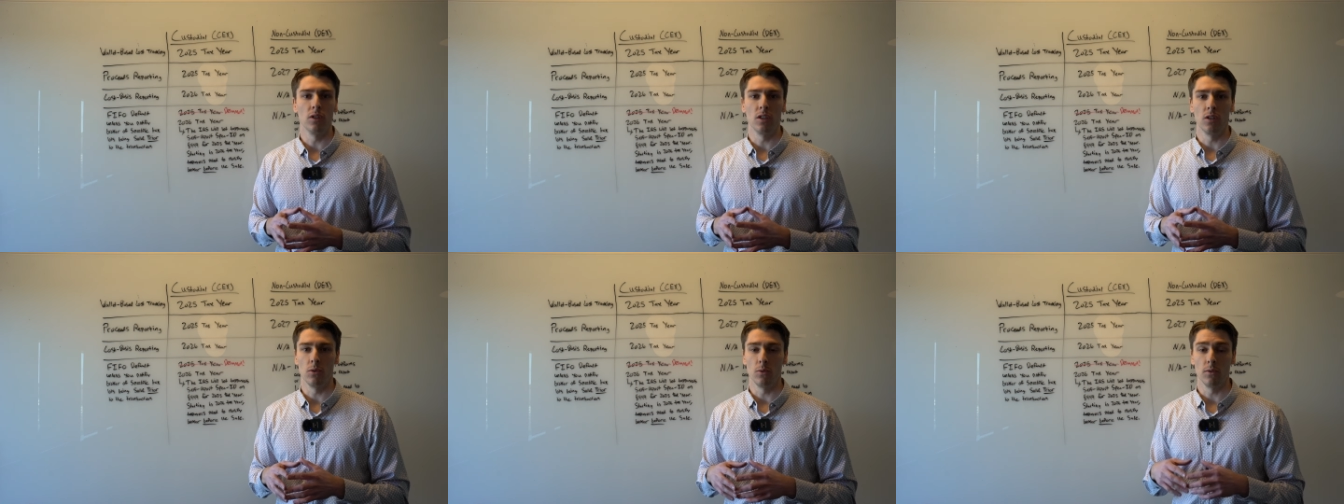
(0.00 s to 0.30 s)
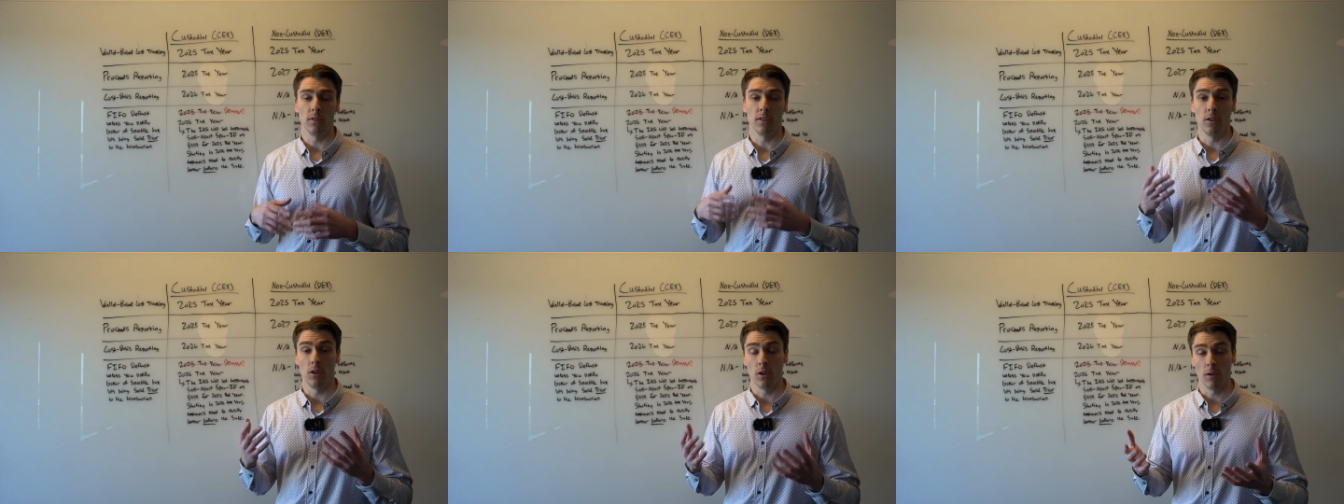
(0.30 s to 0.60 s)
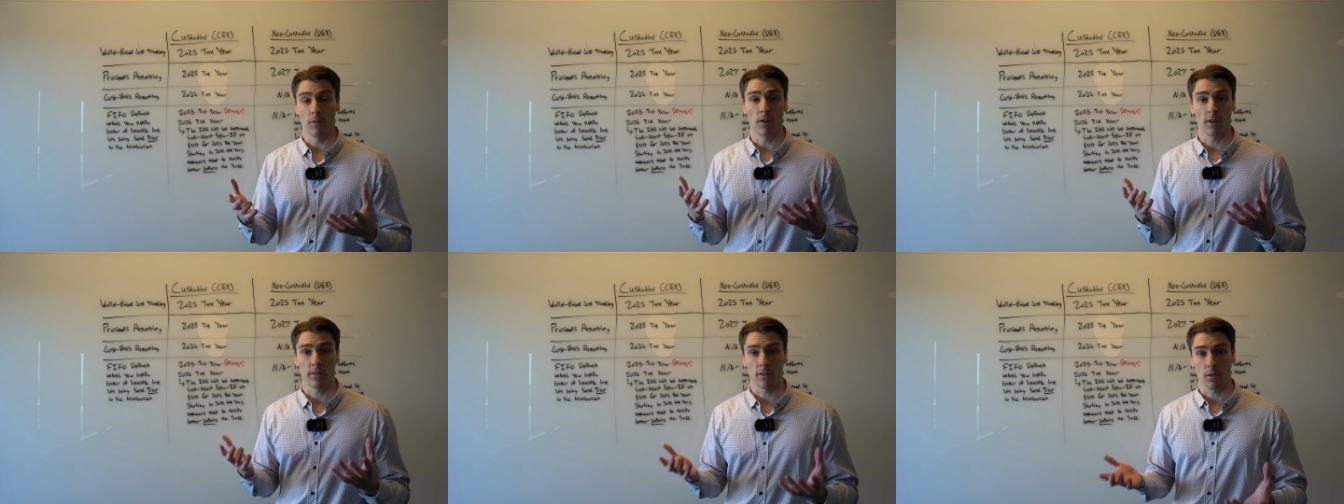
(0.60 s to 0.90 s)
use
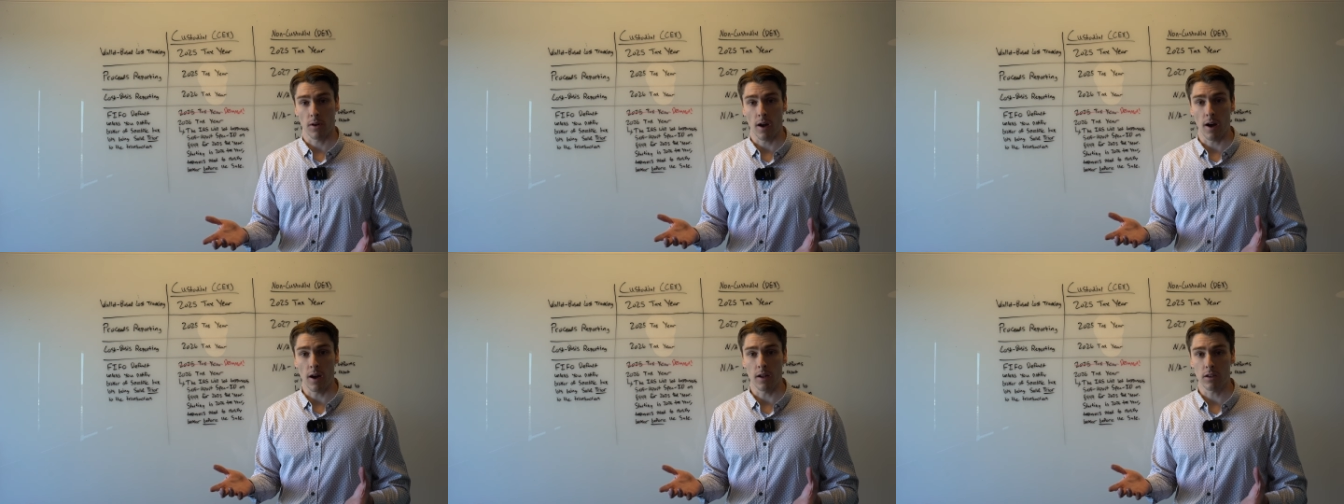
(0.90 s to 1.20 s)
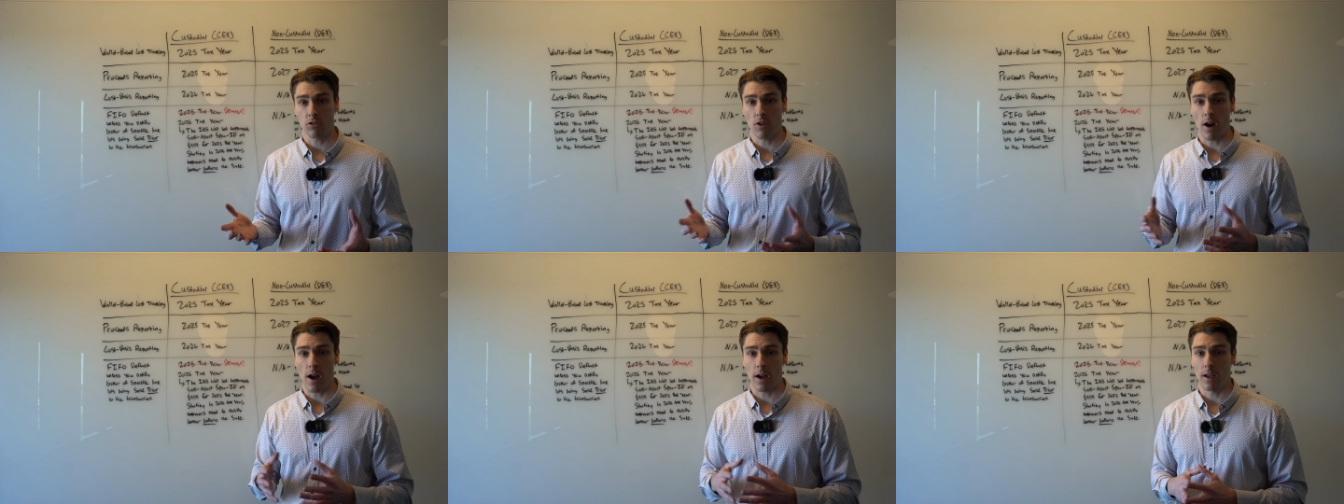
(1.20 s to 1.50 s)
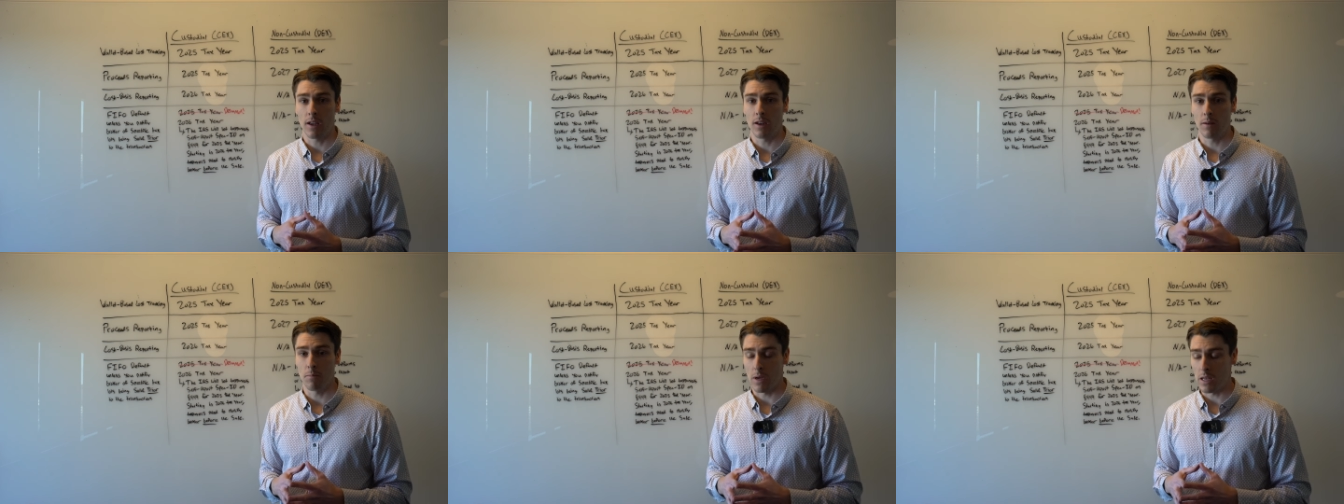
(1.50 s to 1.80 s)
universal cost
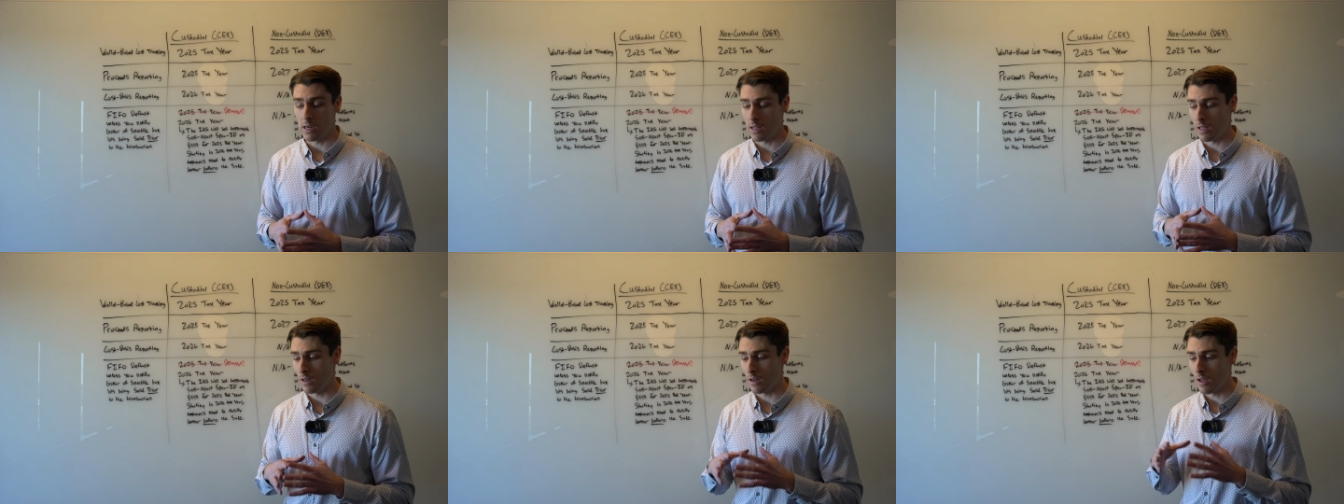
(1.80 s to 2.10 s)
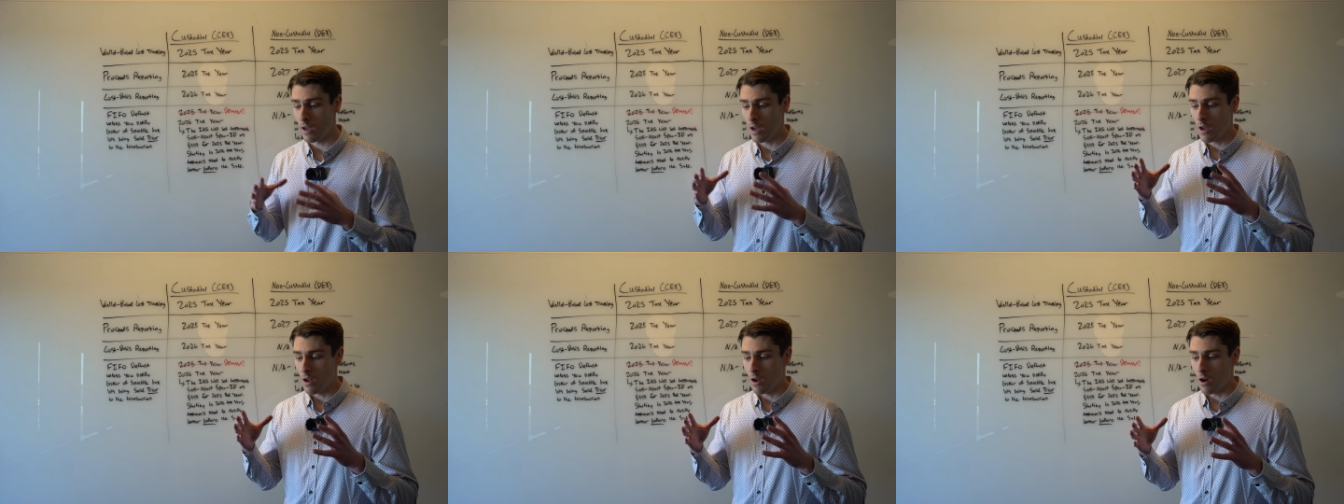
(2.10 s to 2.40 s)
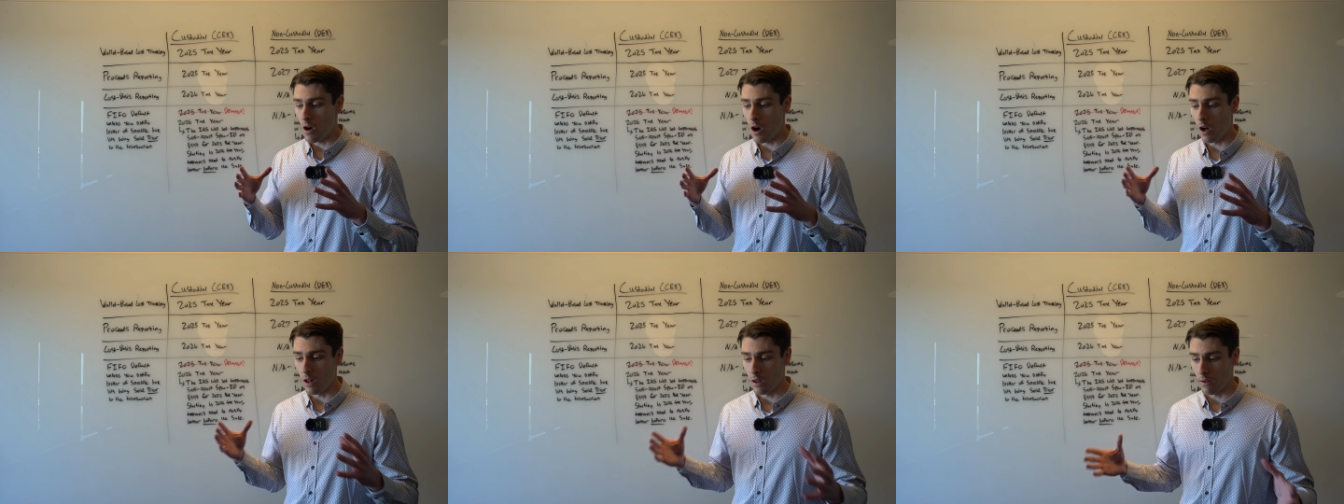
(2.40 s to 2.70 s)
tracking, meaning
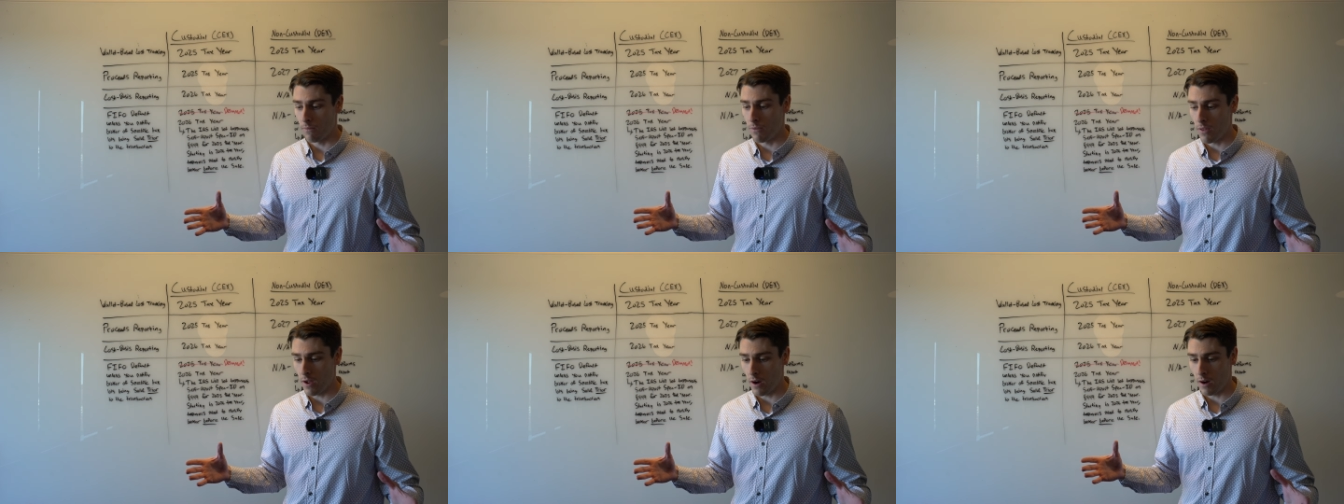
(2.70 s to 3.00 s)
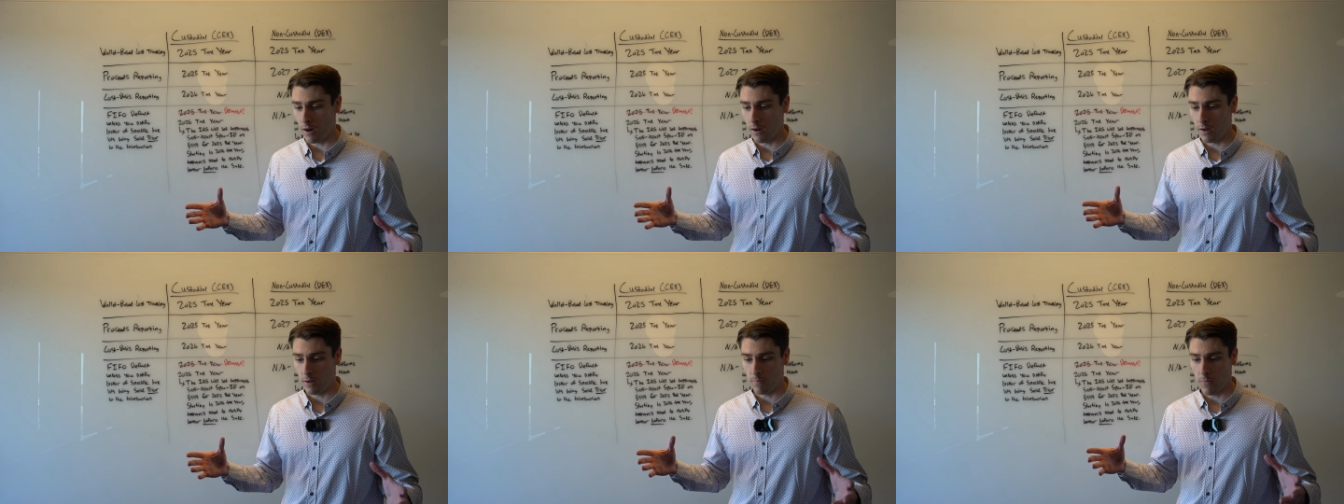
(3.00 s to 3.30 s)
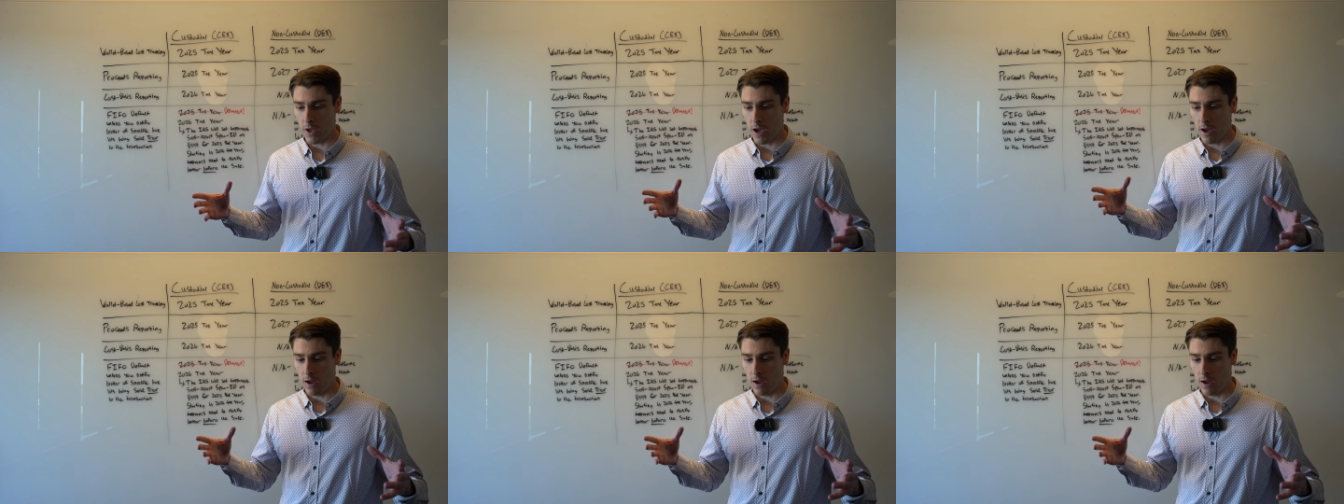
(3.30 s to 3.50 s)
all of their